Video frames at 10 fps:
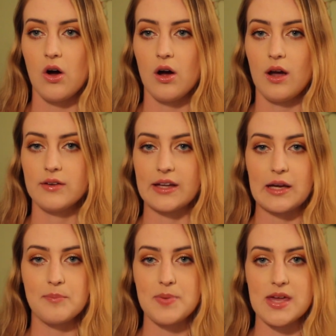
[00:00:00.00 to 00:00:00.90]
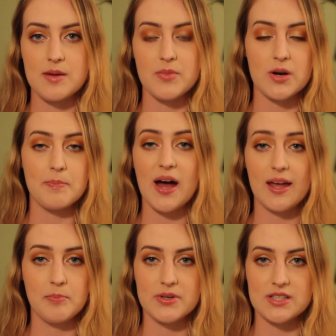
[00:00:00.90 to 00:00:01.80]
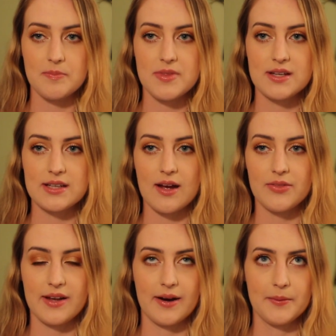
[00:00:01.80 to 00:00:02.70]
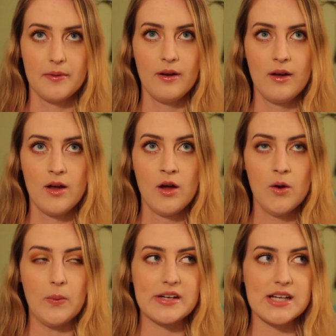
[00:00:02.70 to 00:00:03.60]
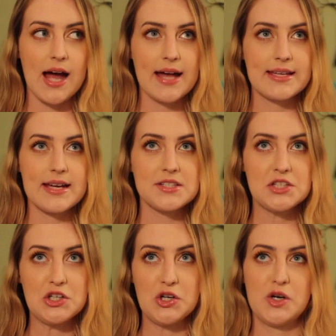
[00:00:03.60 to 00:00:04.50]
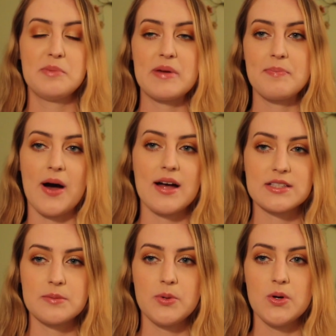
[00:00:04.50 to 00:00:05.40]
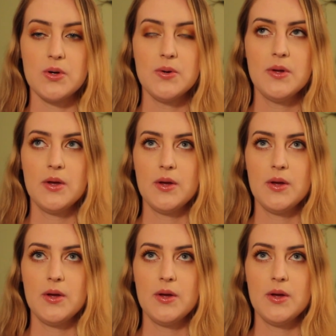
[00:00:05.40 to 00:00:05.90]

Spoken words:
on like a beam or a pipe or something down there, which I guess could be possible.